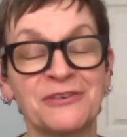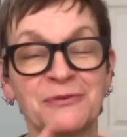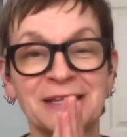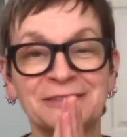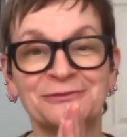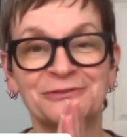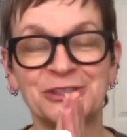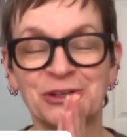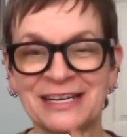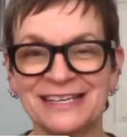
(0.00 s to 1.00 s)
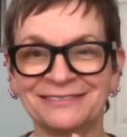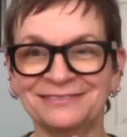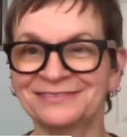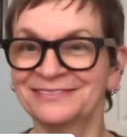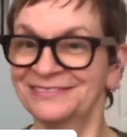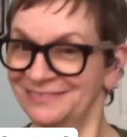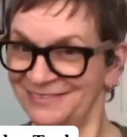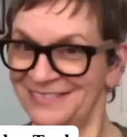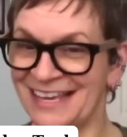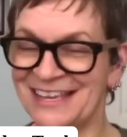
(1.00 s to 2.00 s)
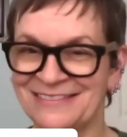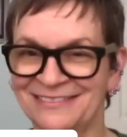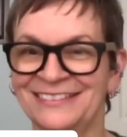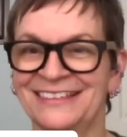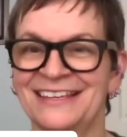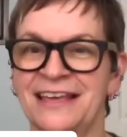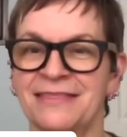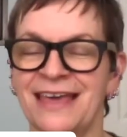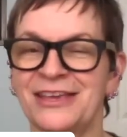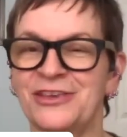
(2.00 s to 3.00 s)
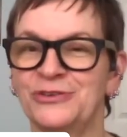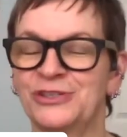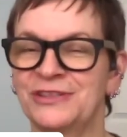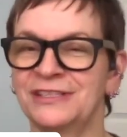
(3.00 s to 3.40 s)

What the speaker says: Thank you, everyone, for joining. Thanks you